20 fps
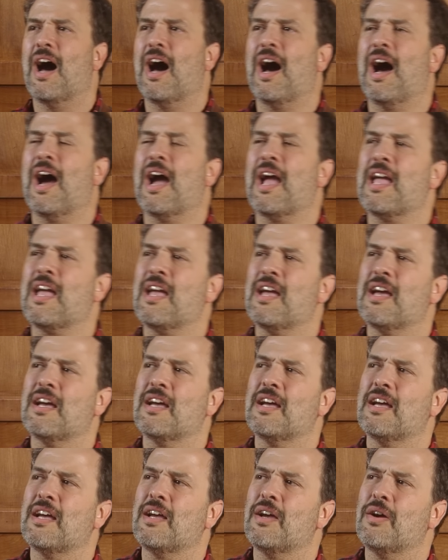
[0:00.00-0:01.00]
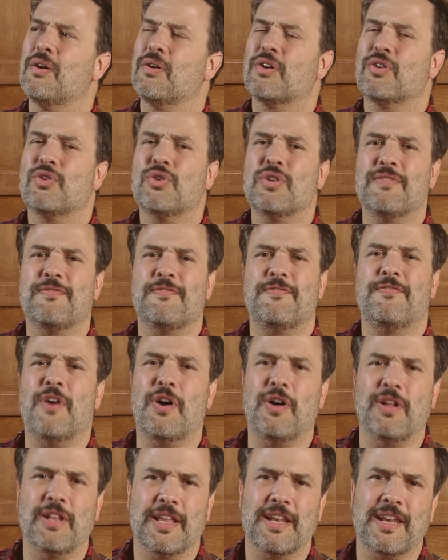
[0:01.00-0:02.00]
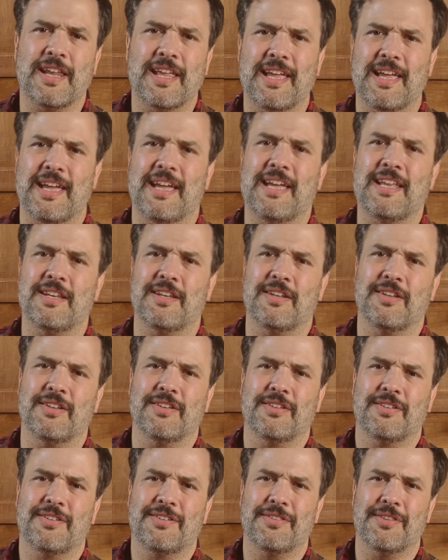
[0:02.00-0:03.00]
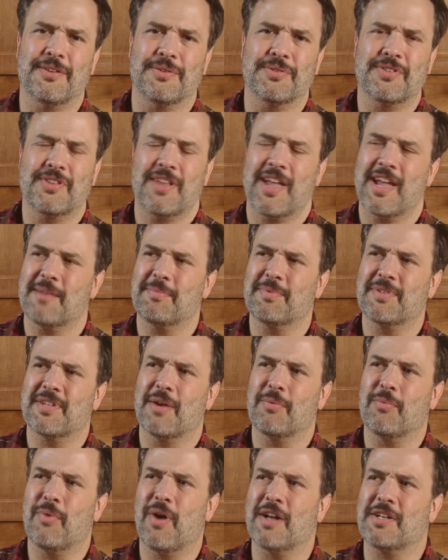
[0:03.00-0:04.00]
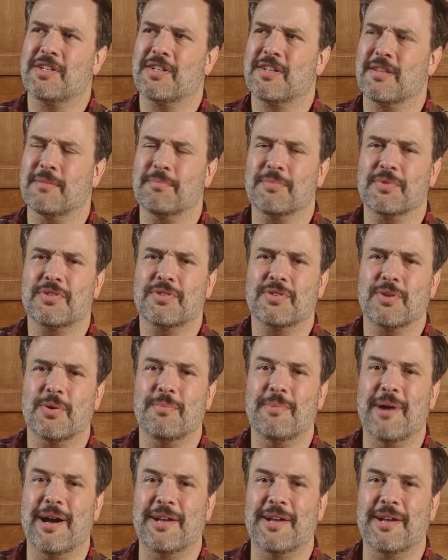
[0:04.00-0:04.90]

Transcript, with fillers: I could have fallen into those tapes. I watched them so